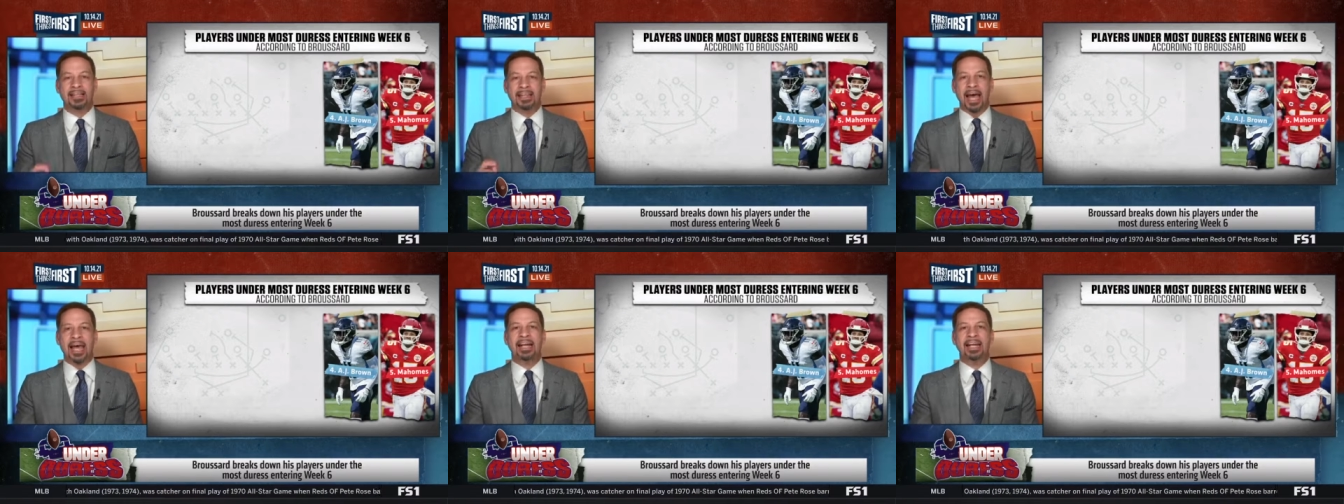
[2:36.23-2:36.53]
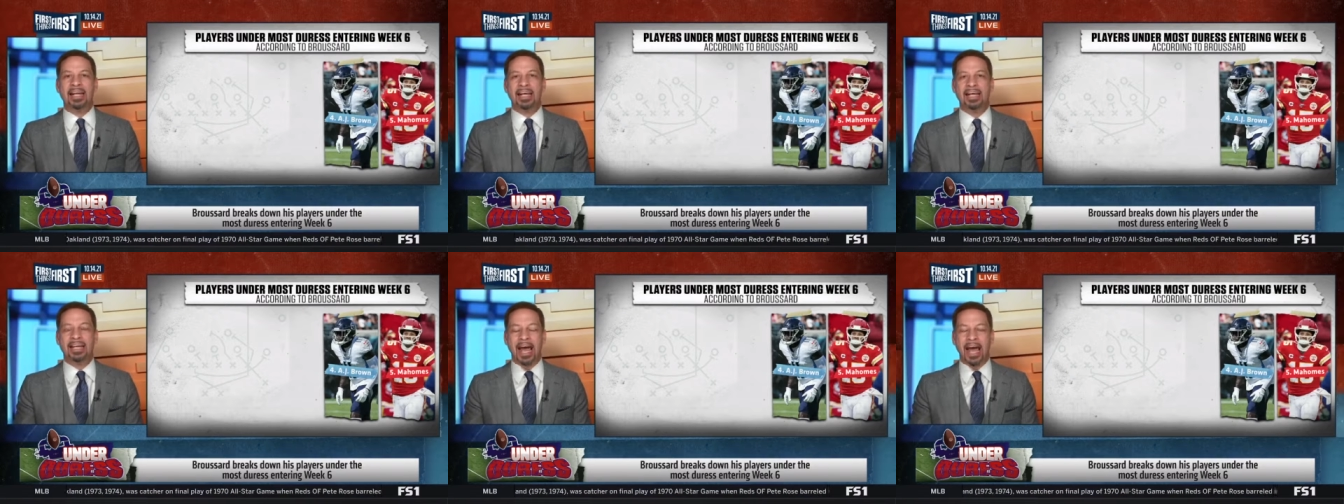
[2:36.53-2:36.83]

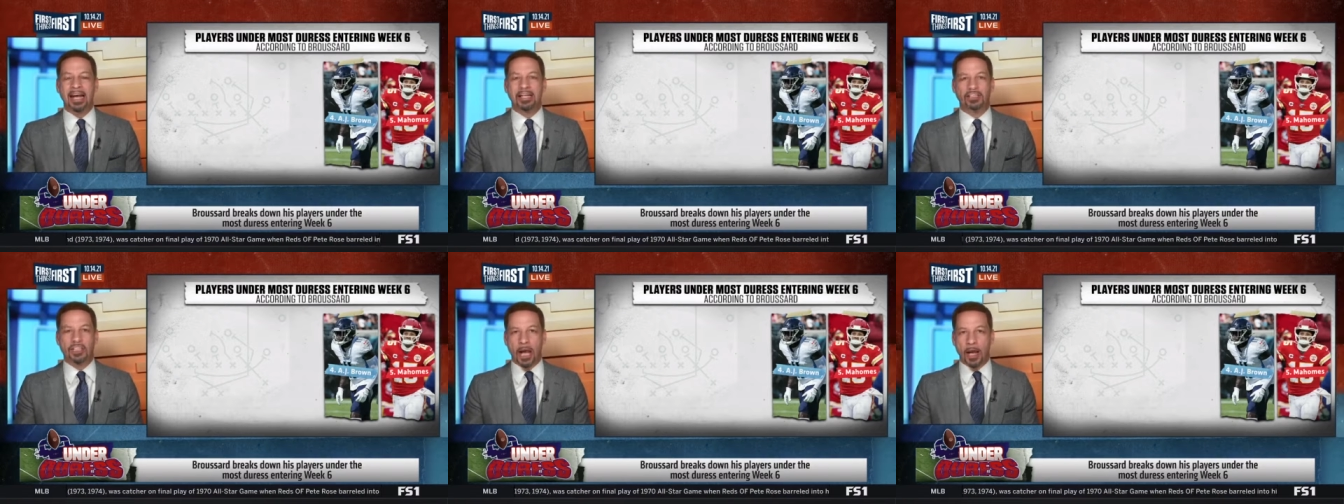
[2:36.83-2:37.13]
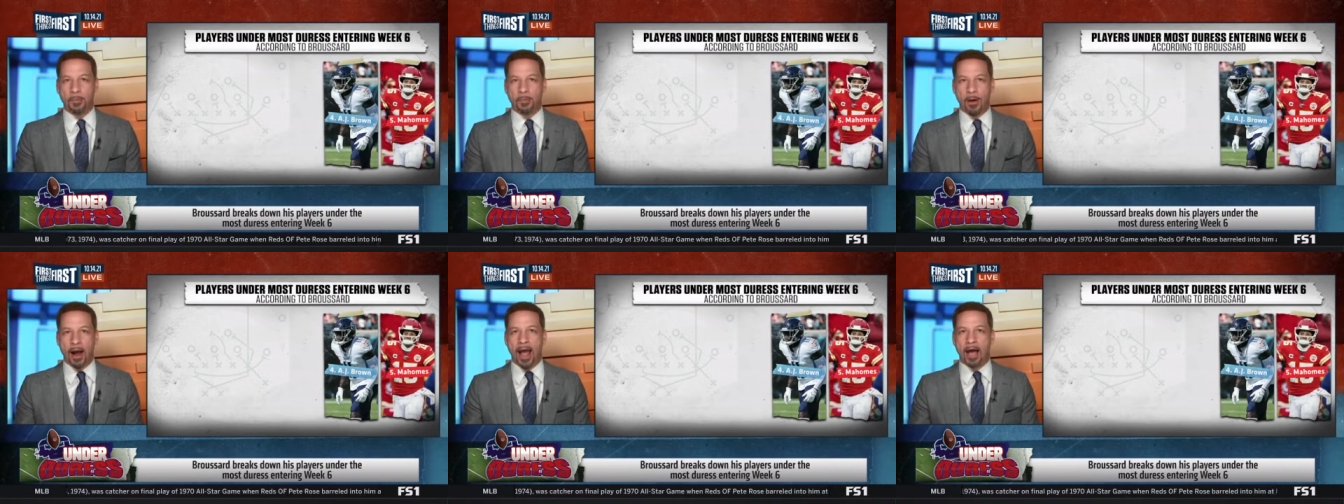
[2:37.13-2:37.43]
They need
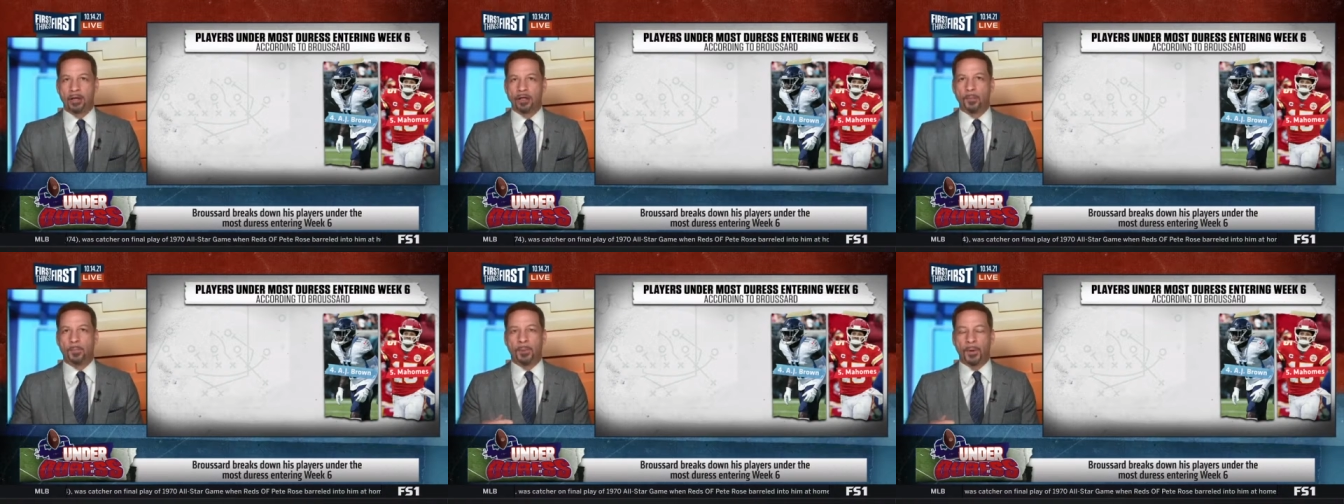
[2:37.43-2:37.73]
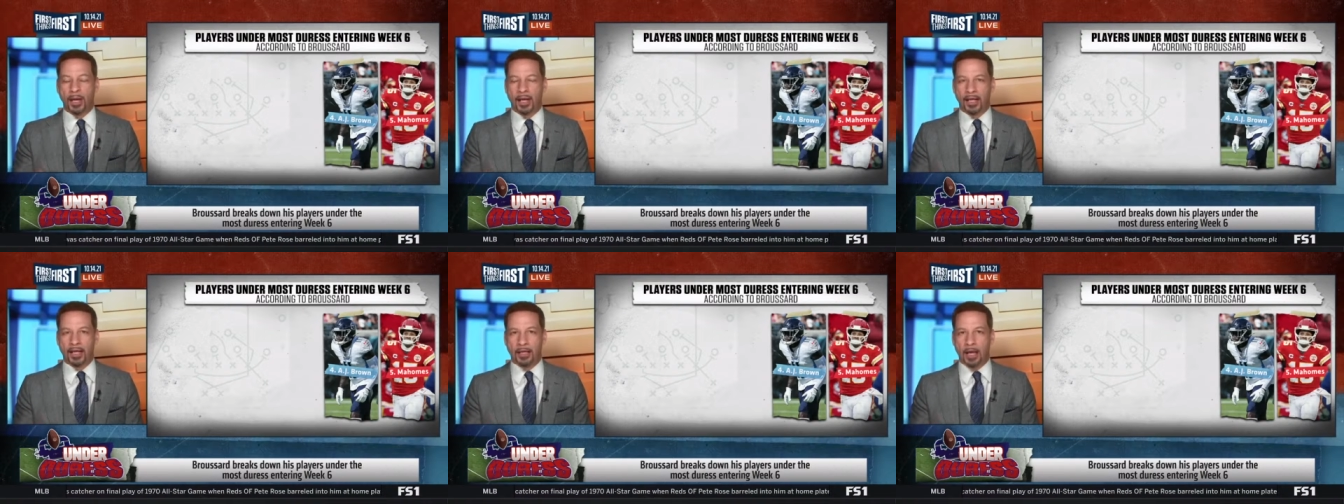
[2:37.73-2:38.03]
A.J. Brown to
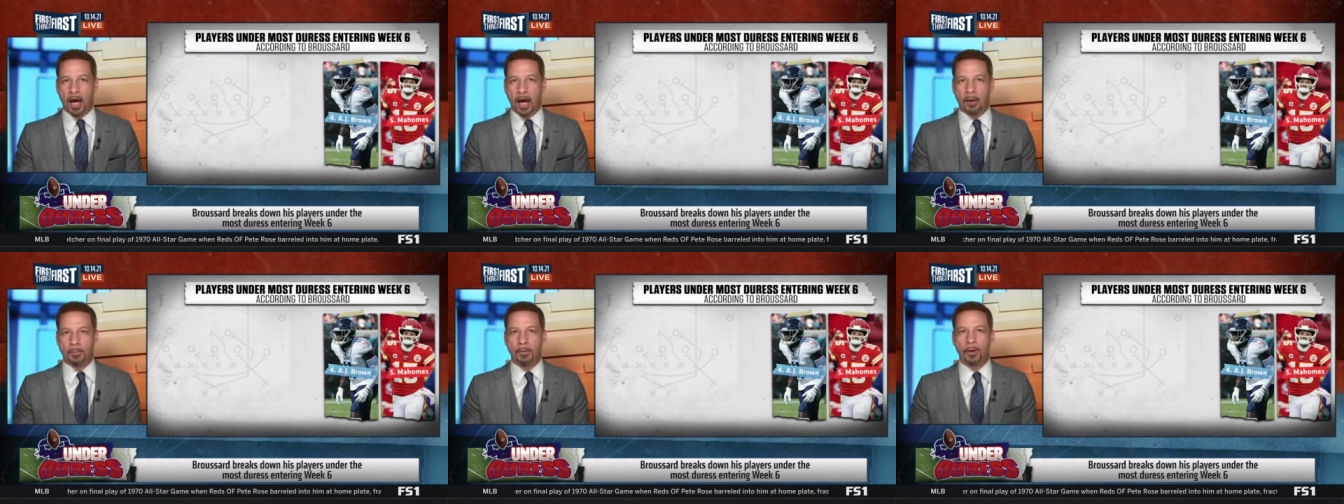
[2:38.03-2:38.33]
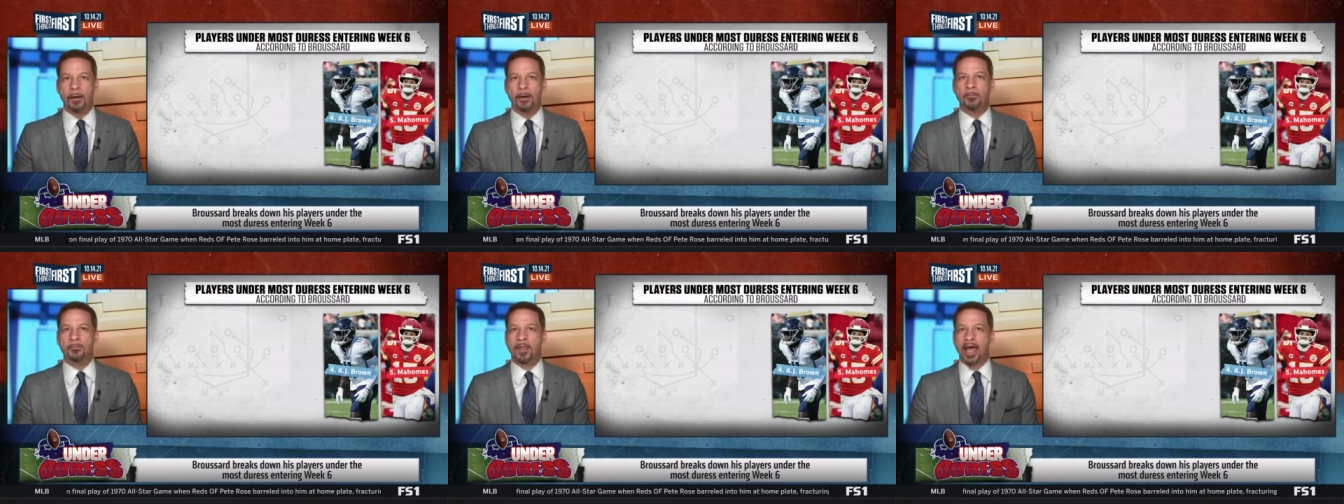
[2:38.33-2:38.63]
pick it
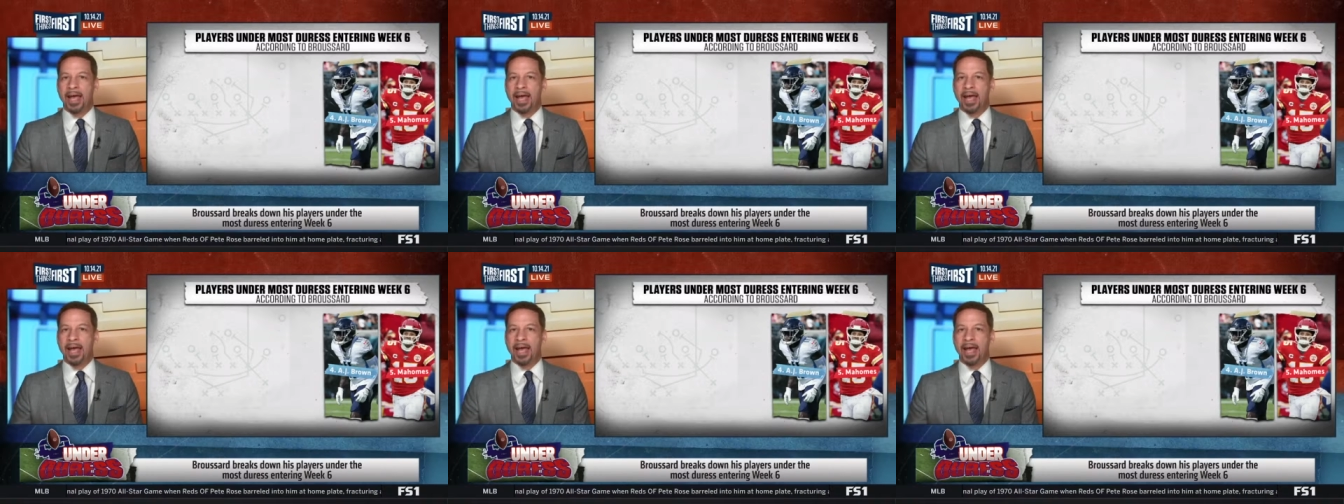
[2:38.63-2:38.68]
up